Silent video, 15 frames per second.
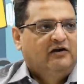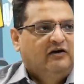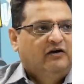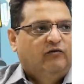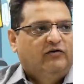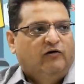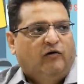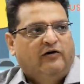
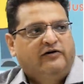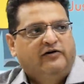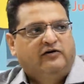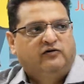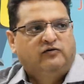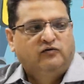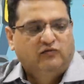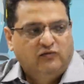Now in order
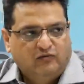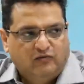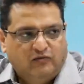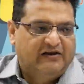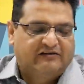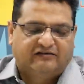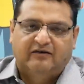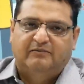to
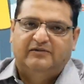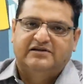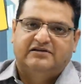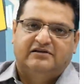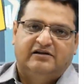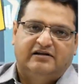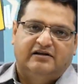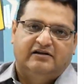establish
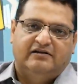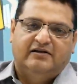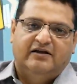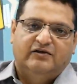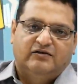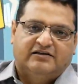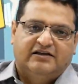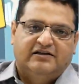the
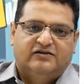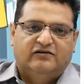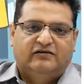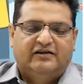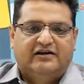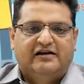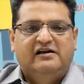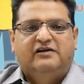innocence or
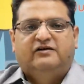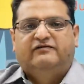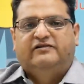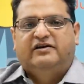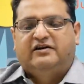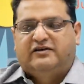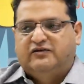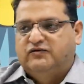the guilt of
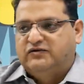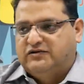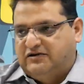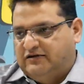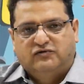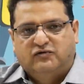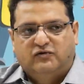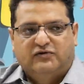the
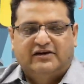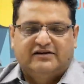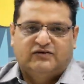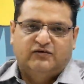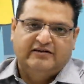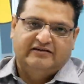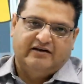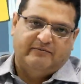accused, court has
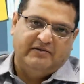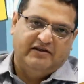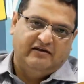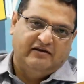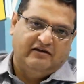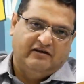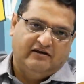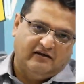to examine
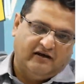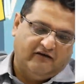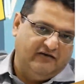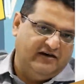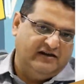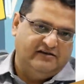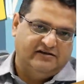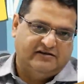the
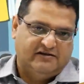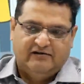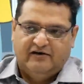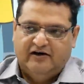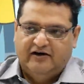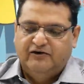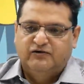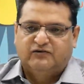evidence
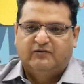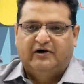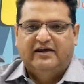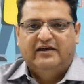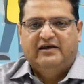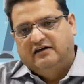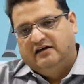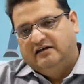adduced
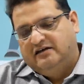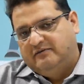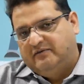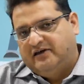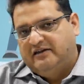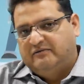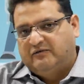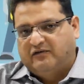by either
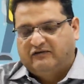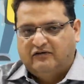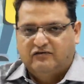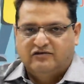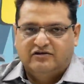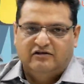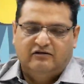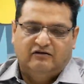by the
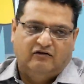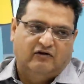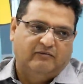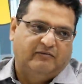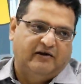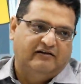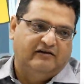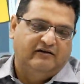prosecution or
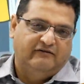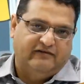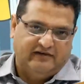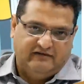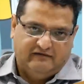by the defense.